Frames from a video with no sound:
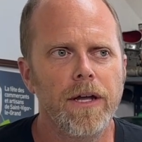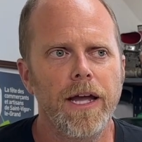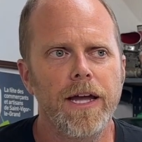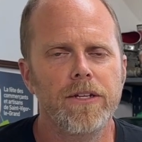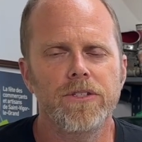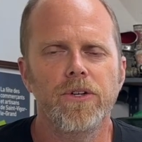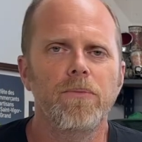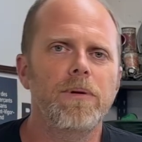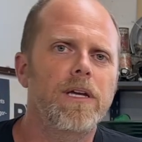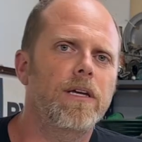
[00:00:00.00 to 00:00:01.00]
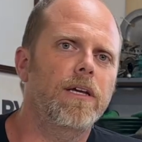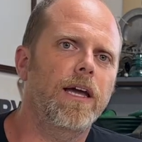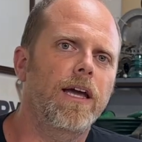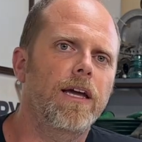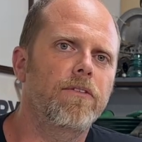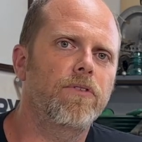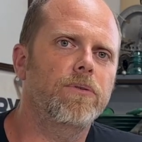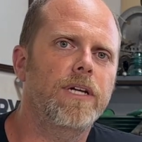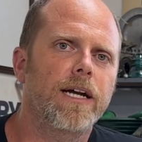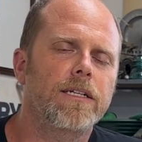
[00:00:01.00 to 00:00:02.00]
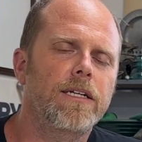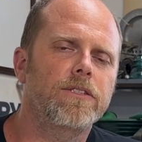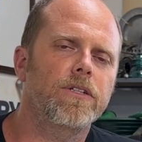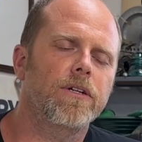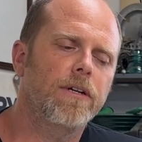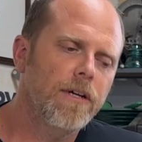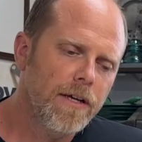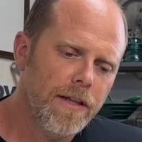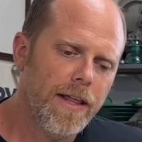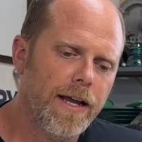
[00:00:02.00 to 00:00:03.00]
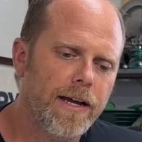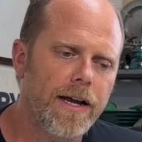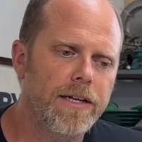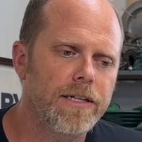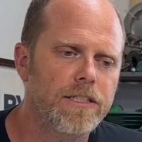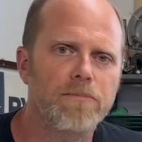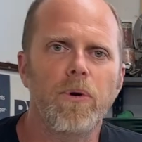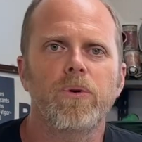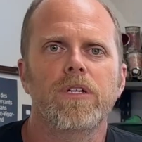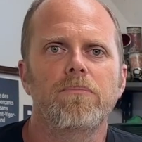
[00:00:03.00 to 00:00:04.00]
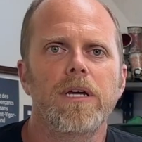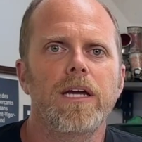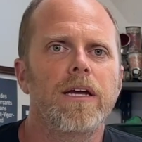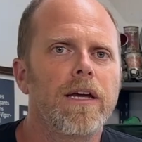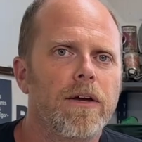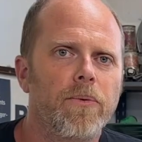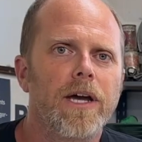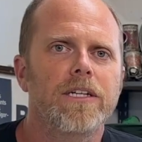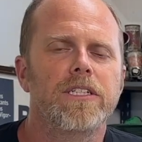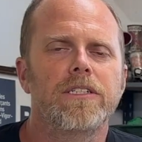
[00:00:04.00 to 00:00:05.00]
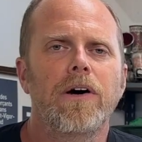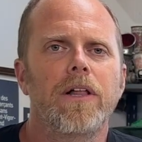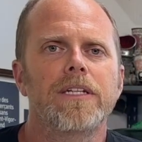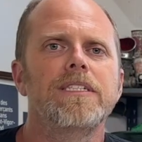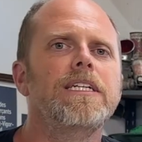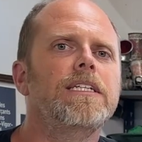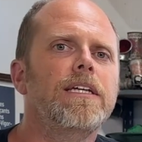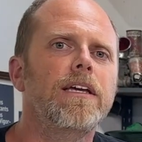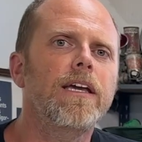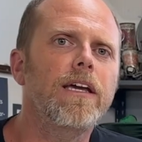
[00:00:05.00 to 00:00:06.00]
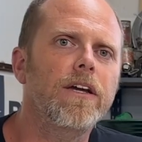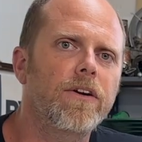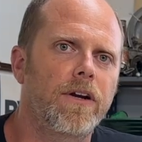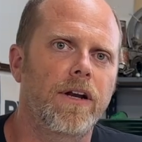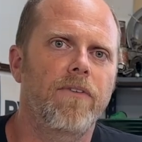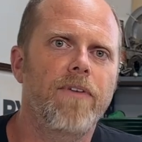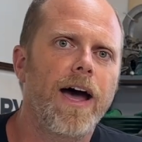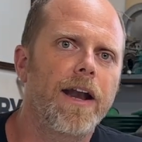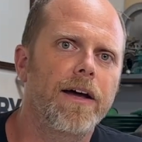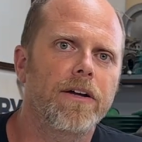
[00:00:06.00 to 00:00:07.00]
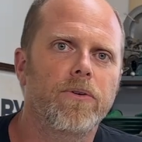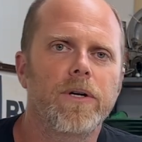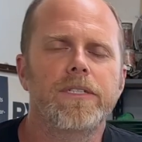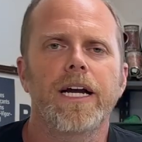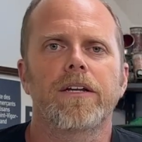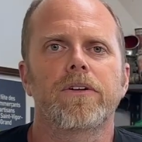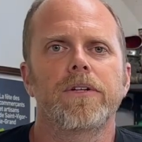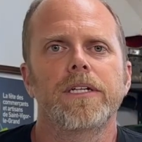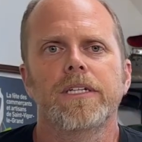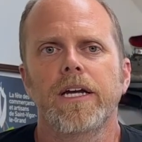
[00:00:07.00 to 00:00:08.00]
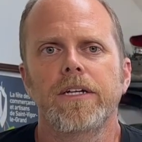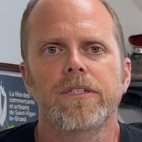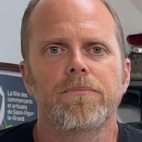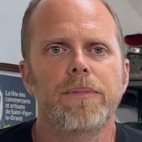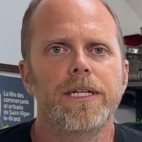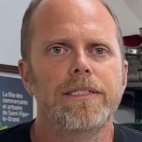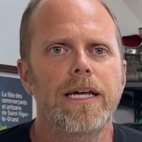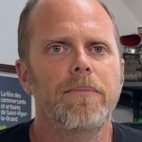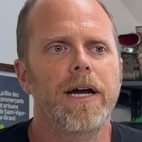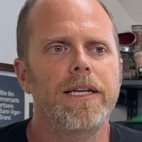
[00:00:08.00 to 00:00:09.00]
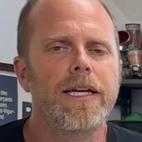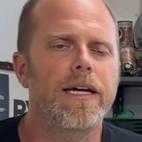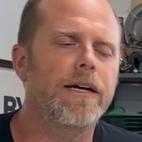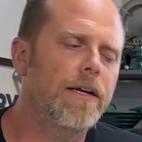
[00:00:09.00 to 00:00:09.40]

And so being a VoTech teacher, that kind of spoke to me. We actually call it CTE here in Nevada, Career Technical Education, but same idea.